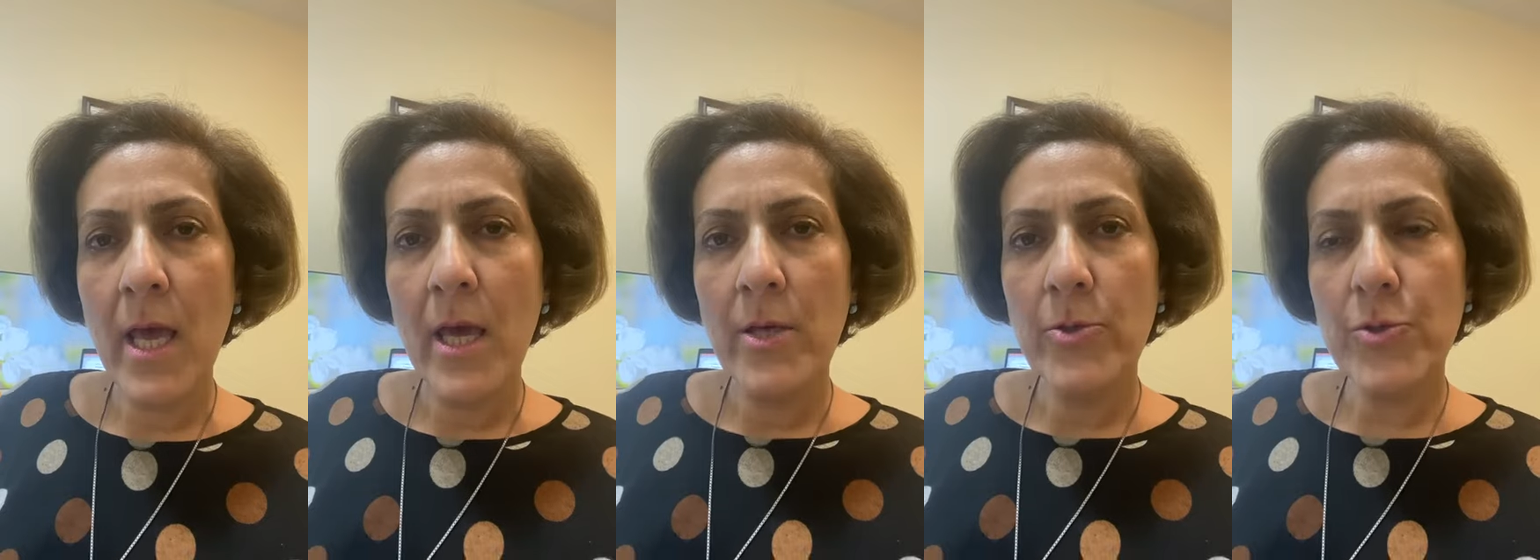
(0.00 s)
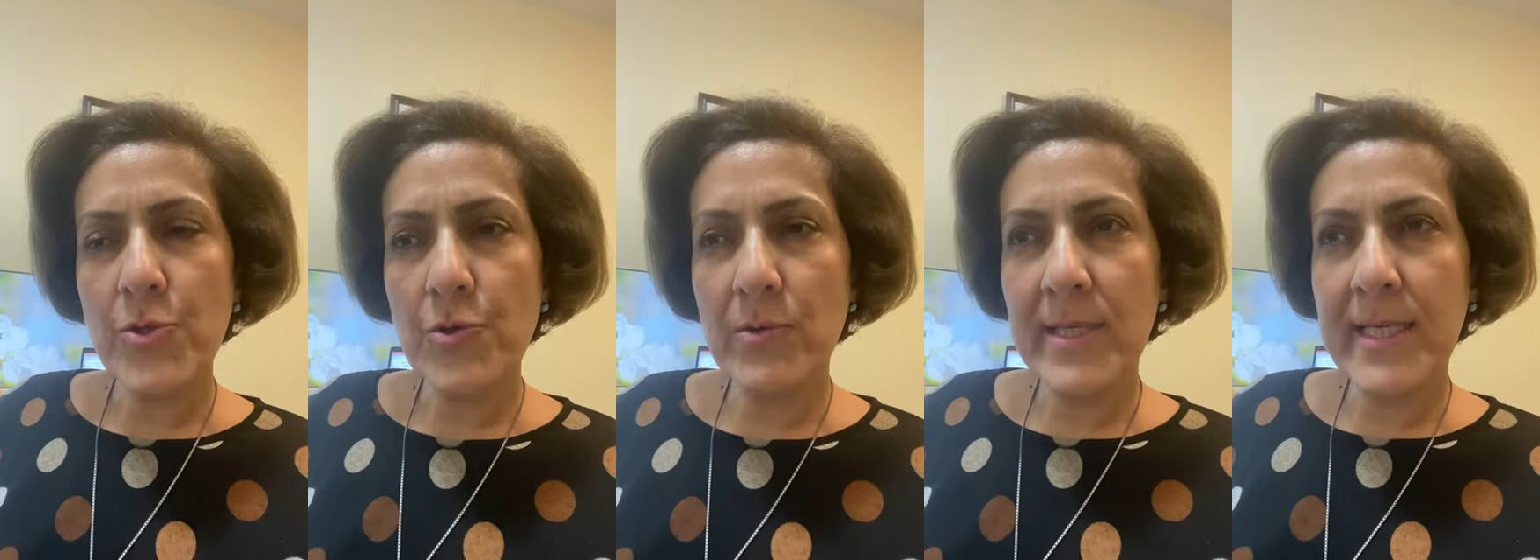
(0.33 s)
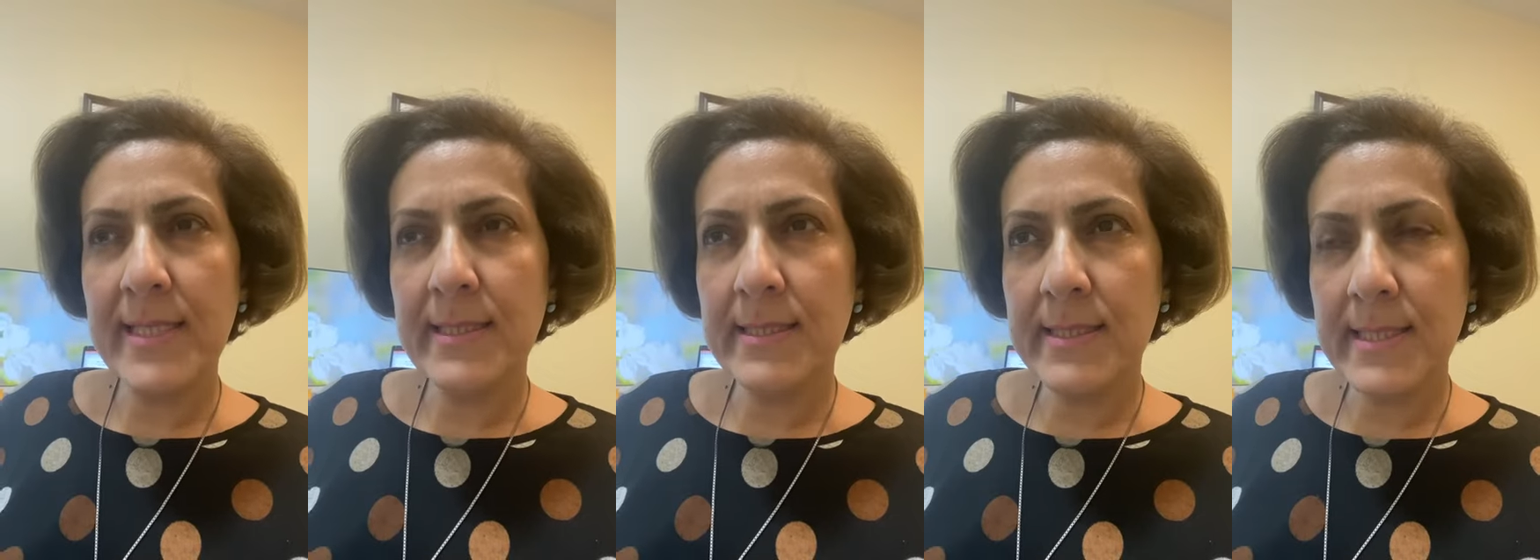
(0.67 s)
Usually
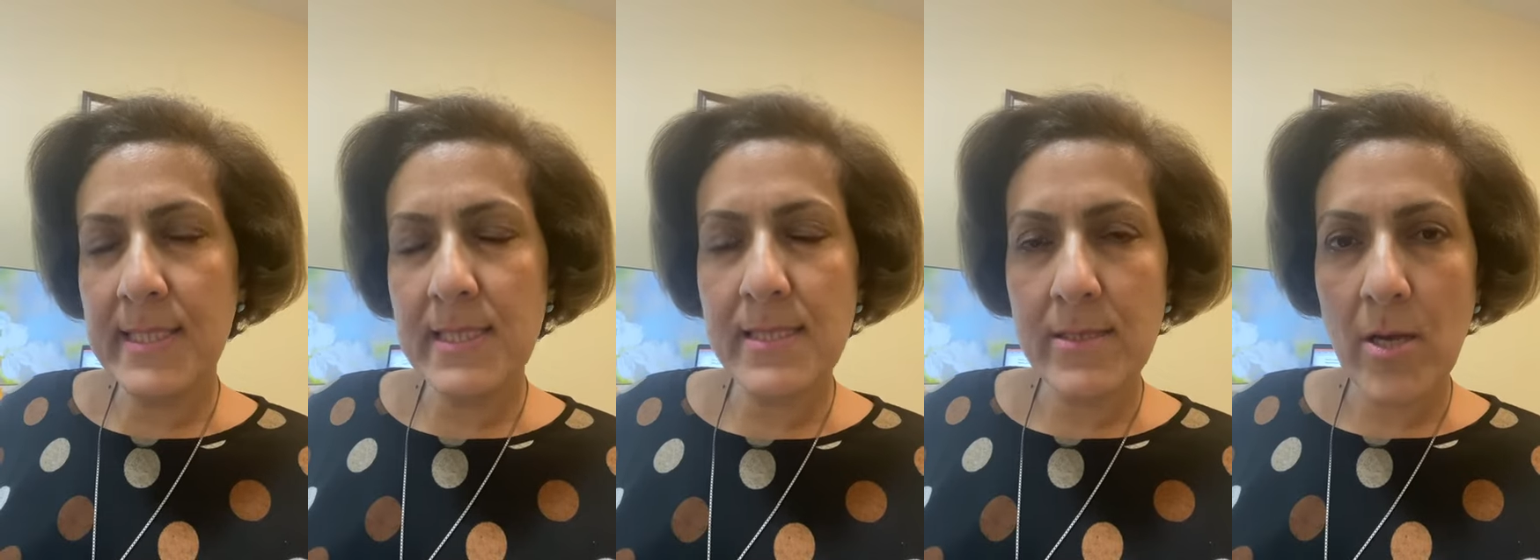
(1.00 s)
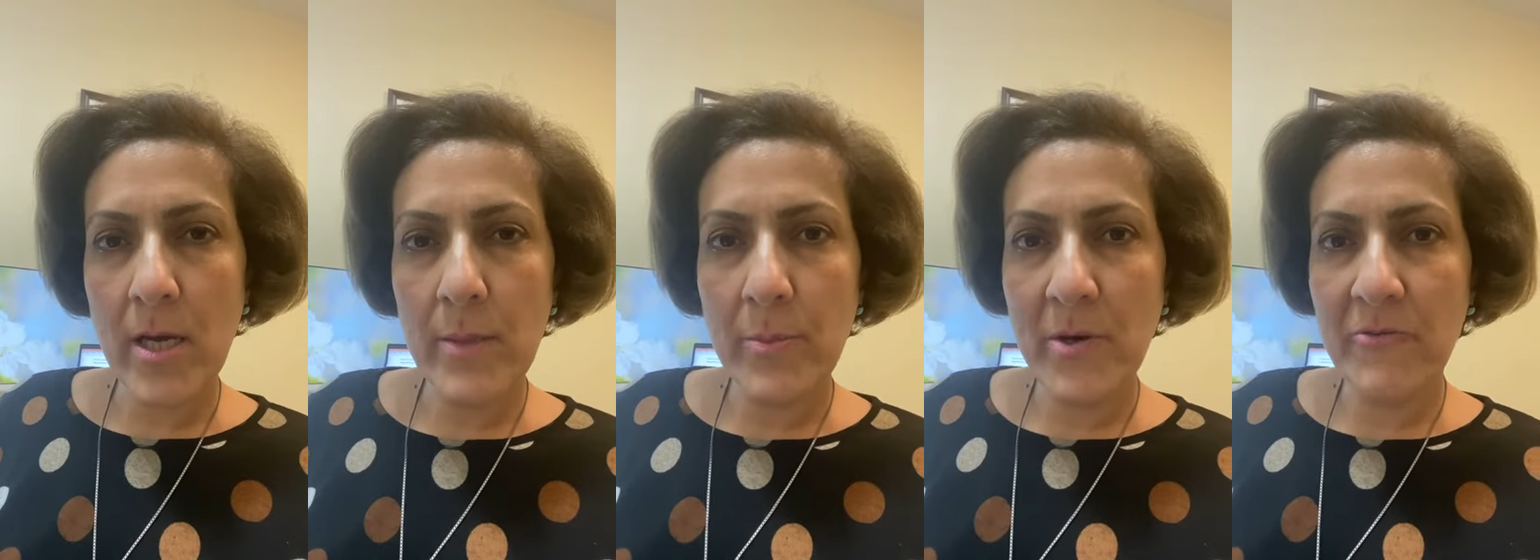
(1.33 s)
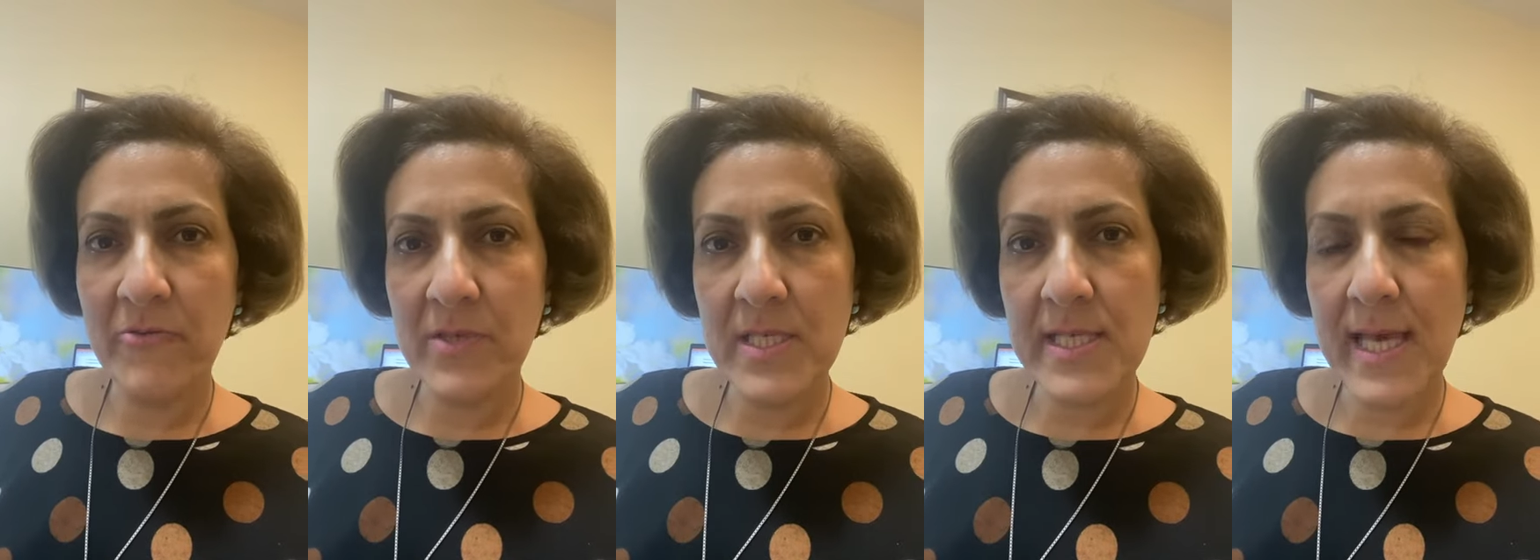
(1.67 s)
in this type
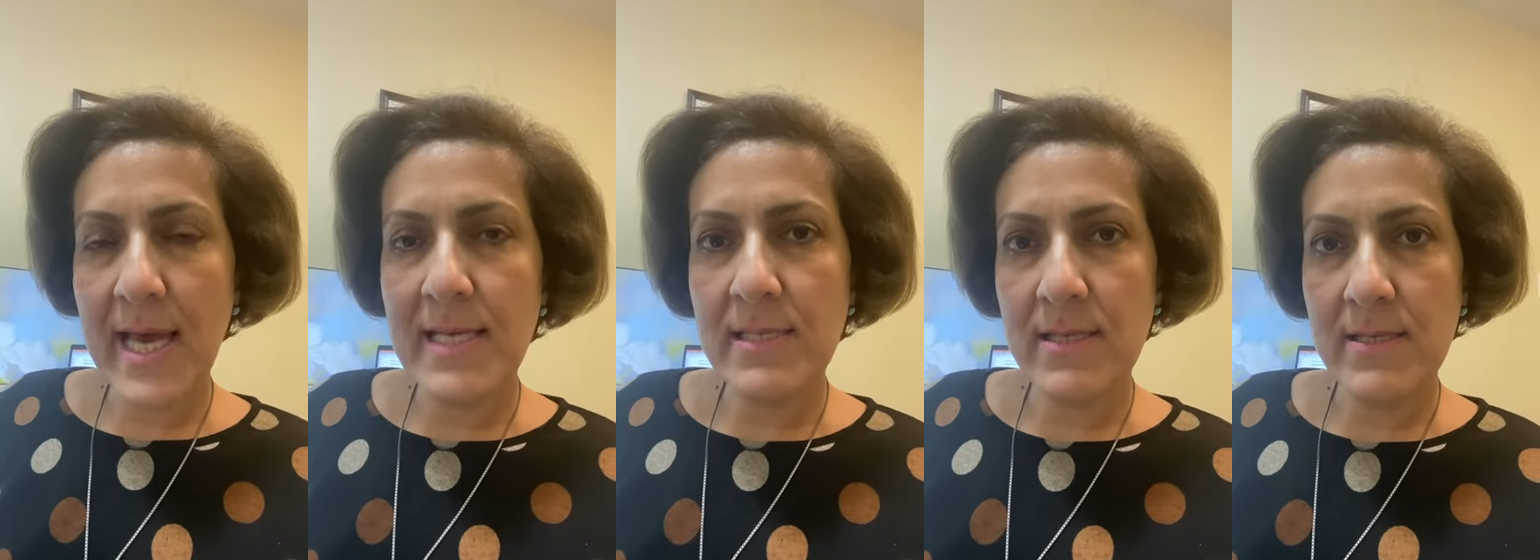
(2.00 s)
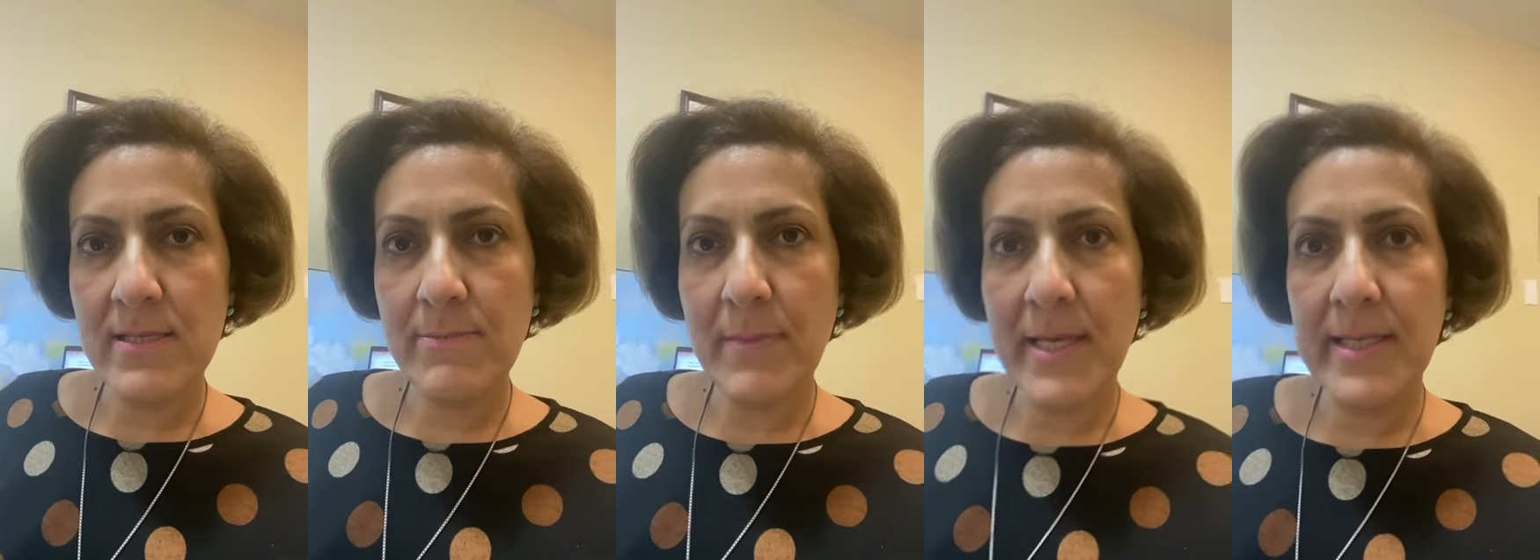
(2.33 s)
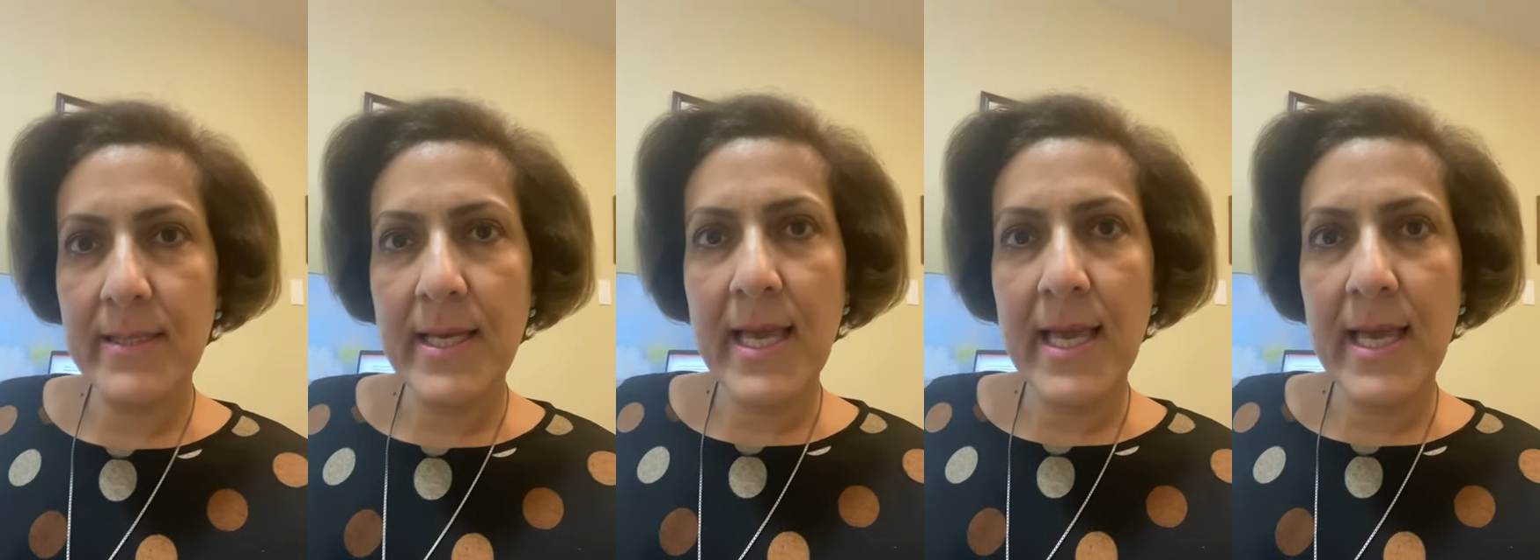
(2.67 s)
of risk assessment,